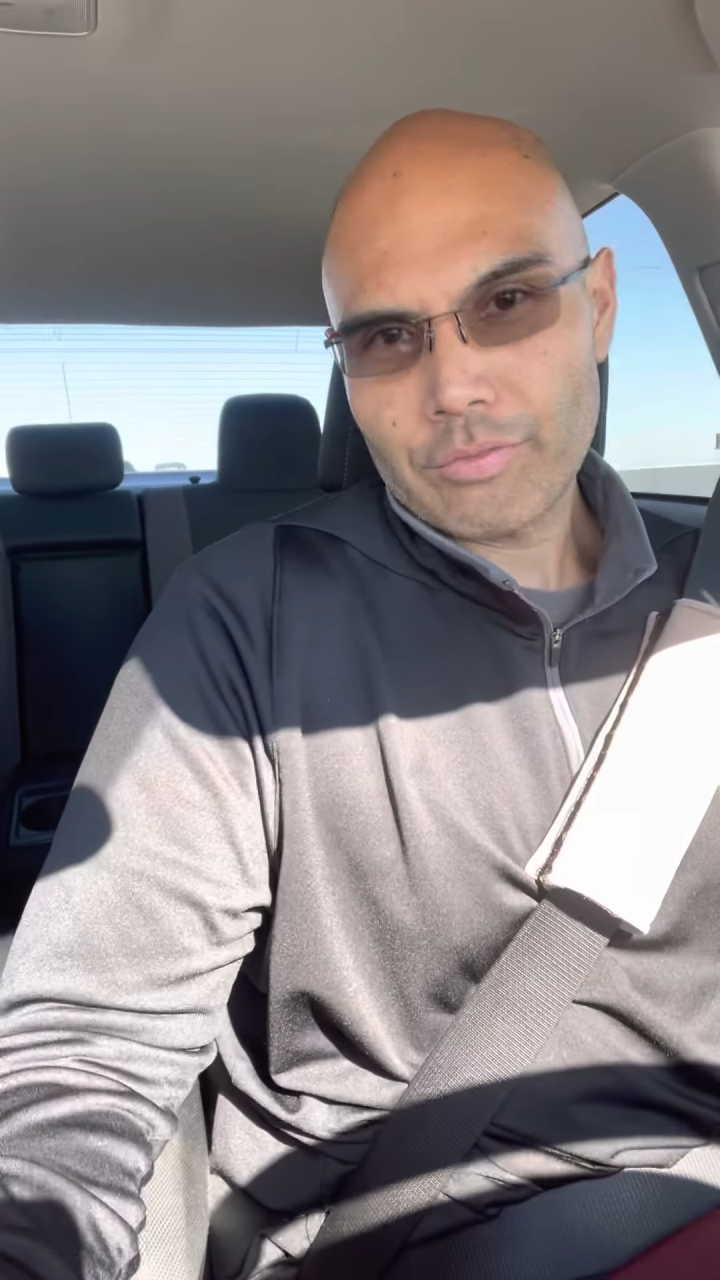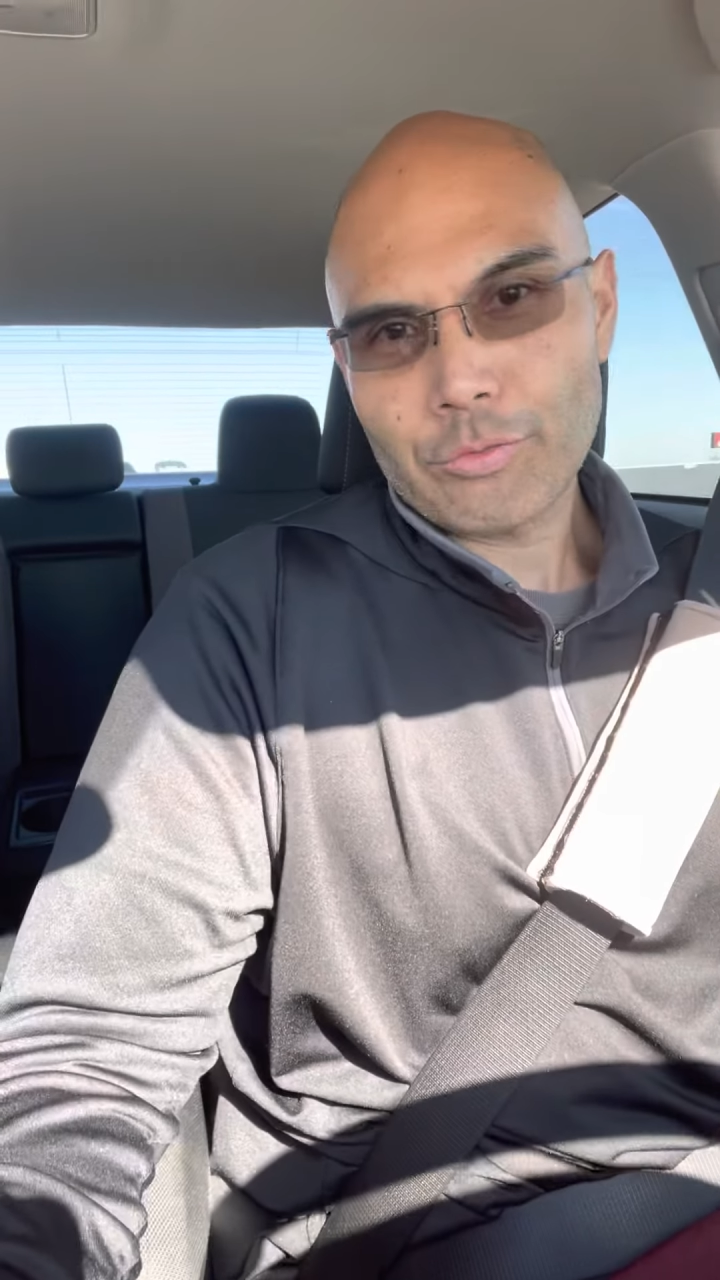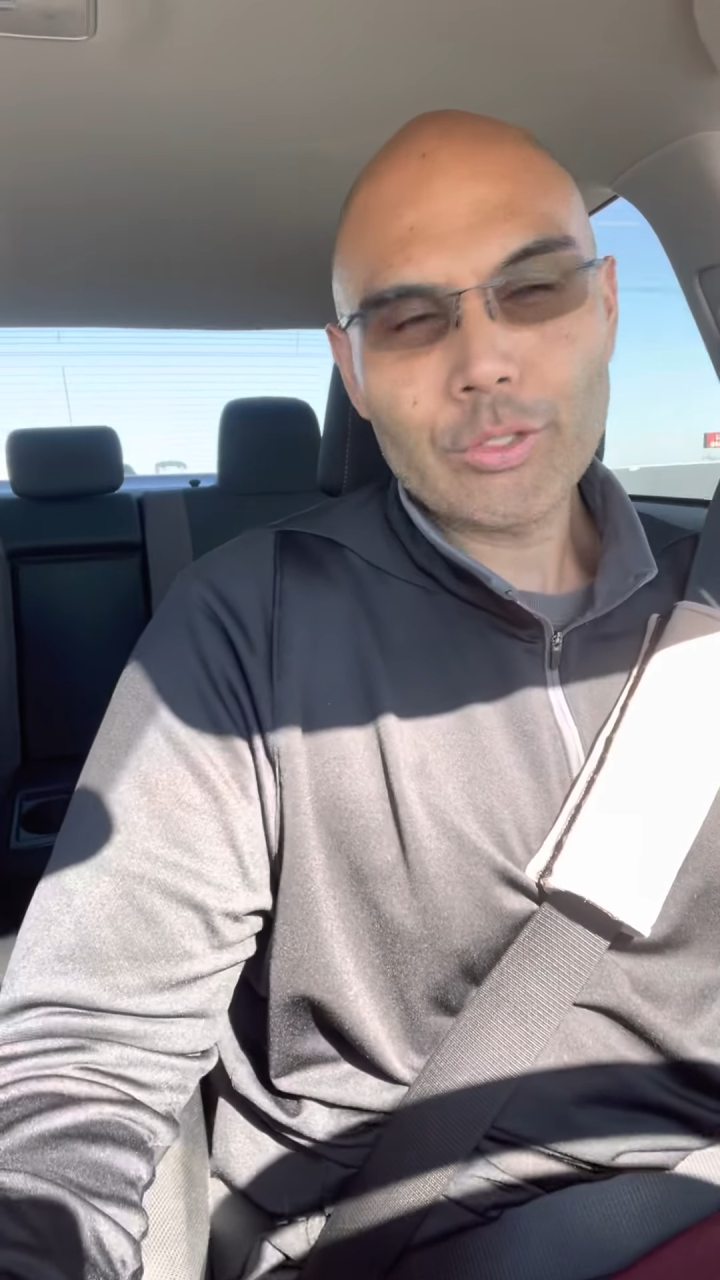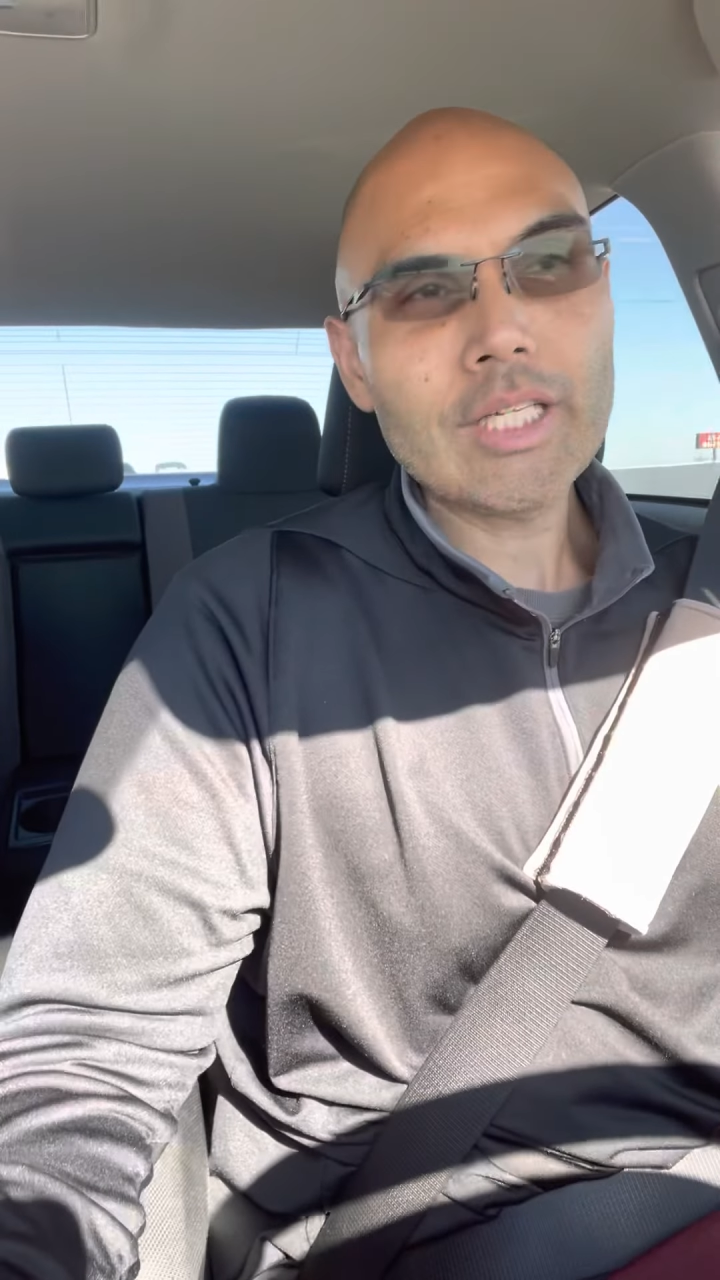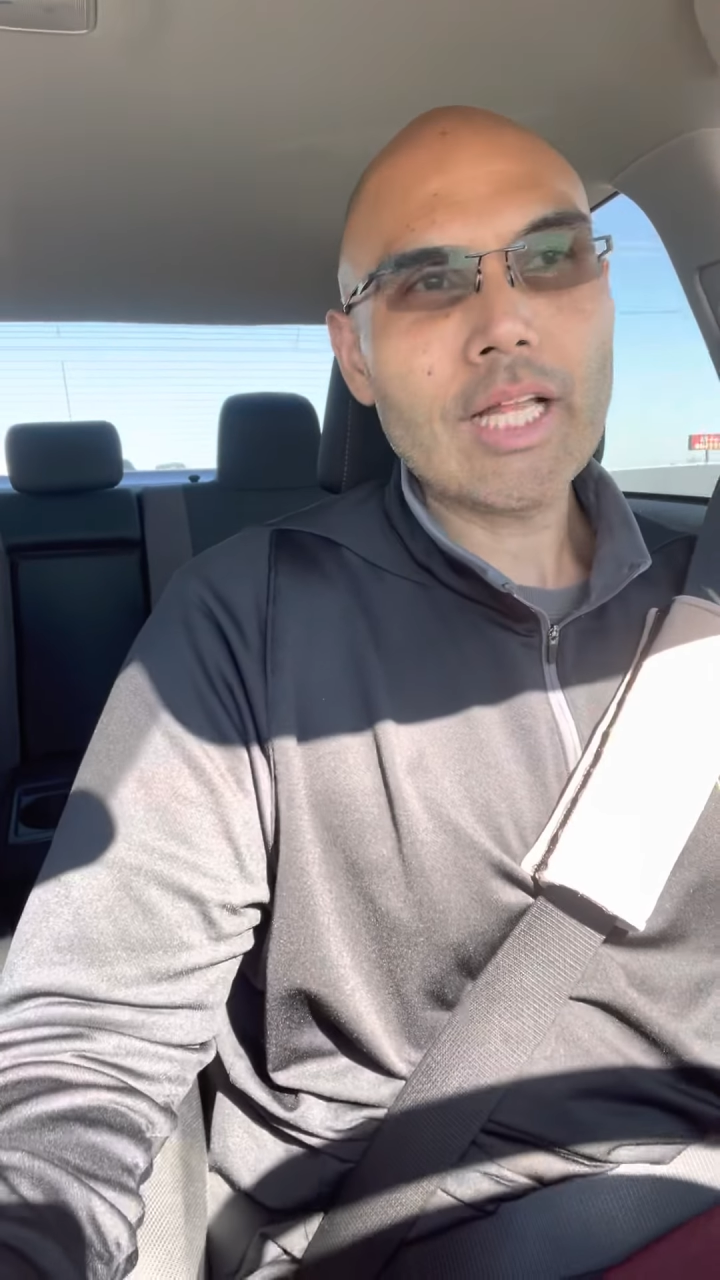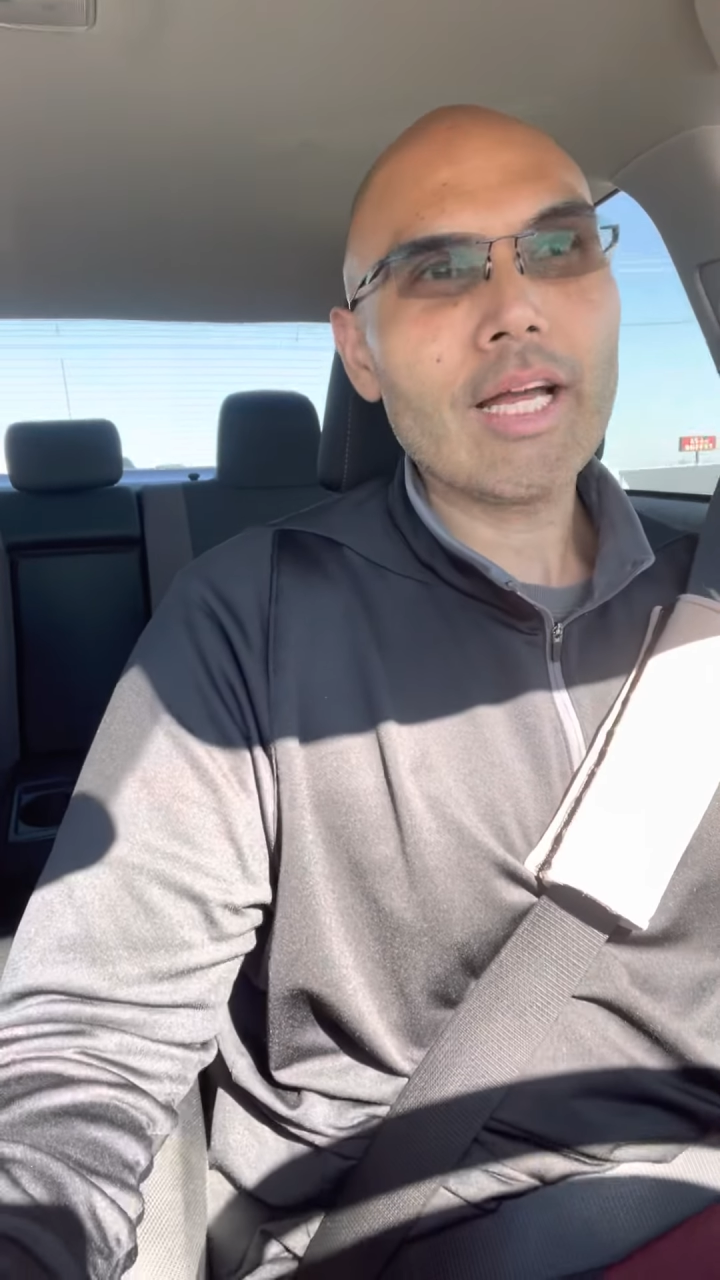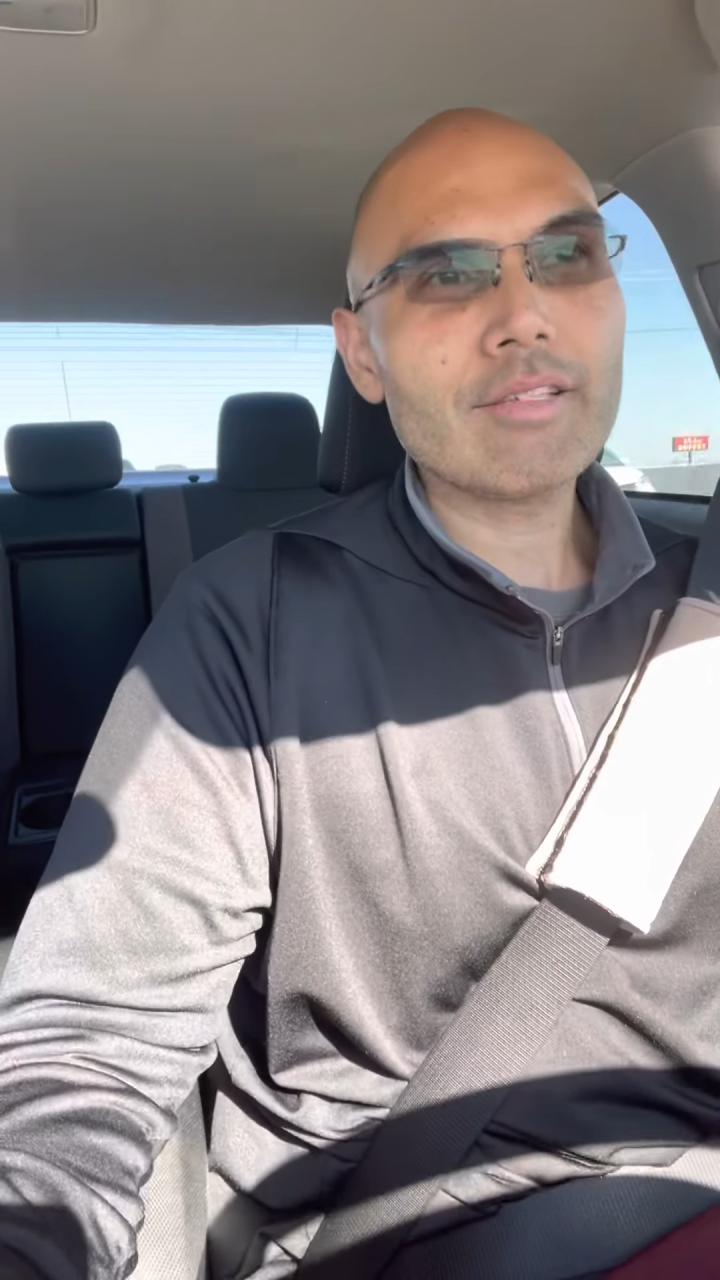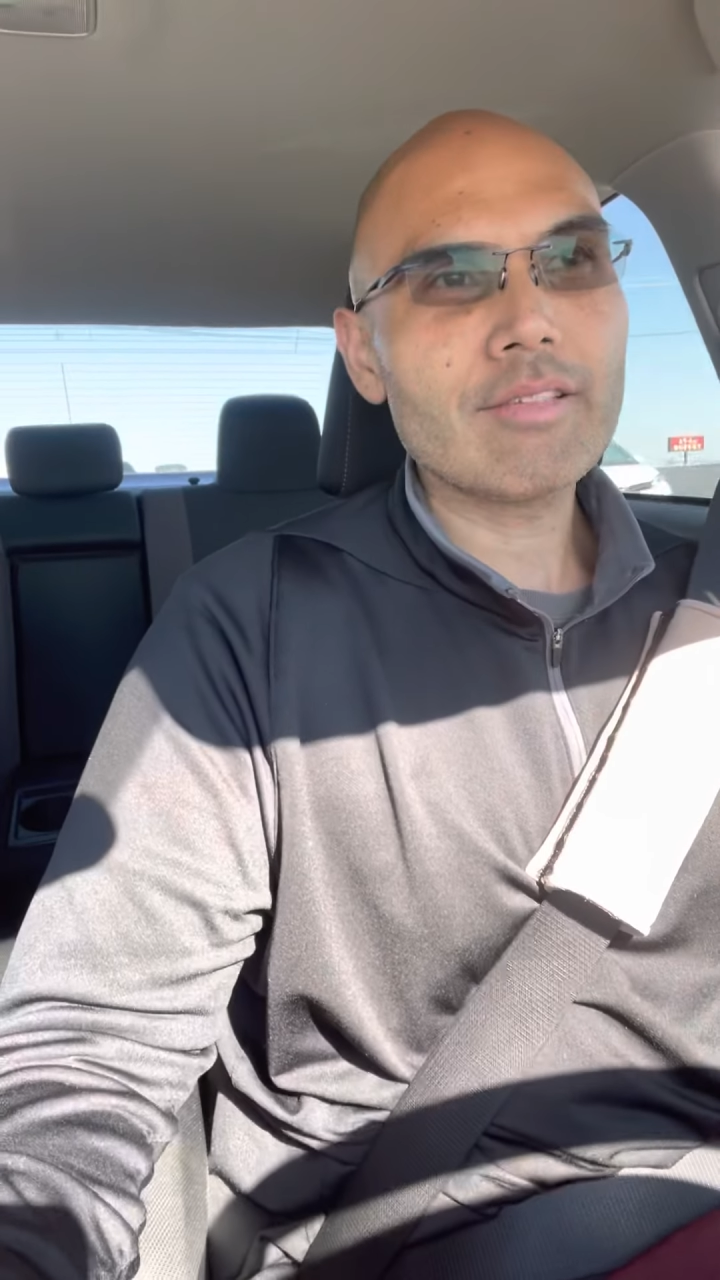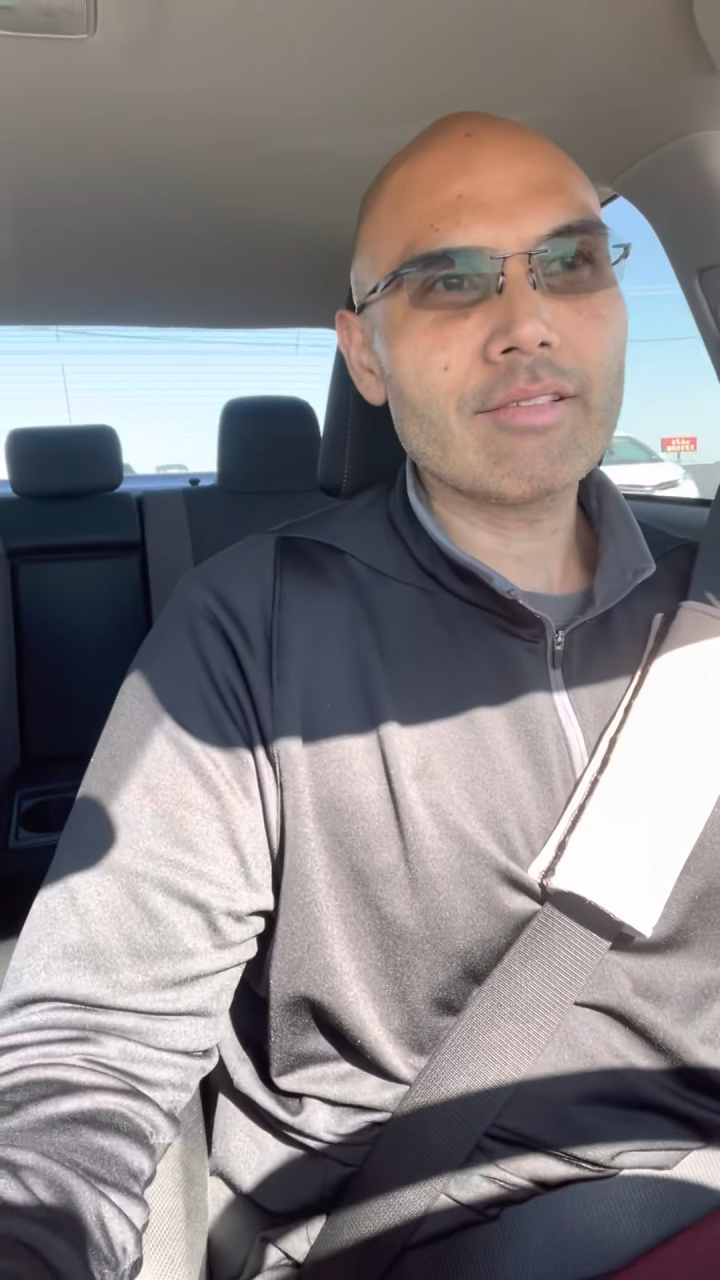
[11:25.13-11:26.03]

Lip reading: free class